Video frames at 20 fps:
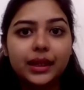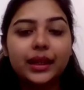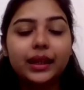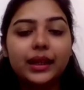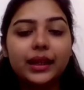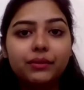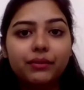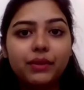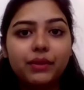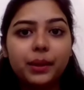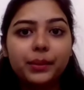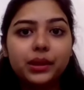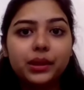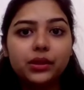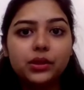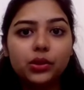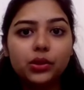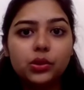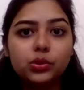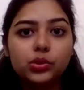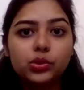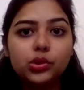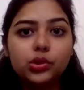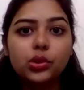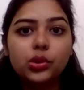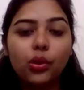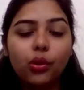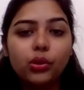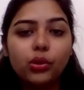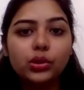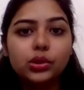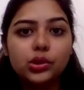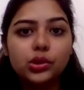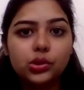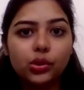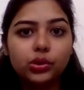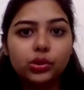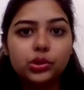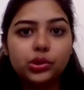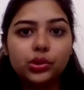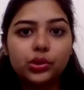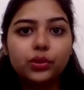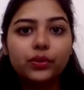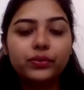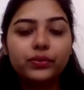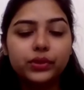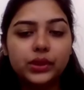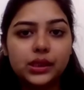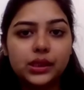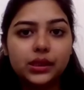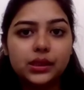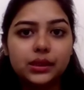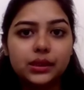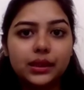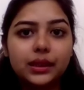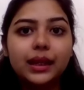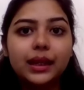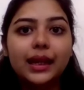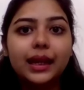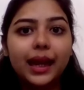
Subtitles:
Environment includes all sorts of physical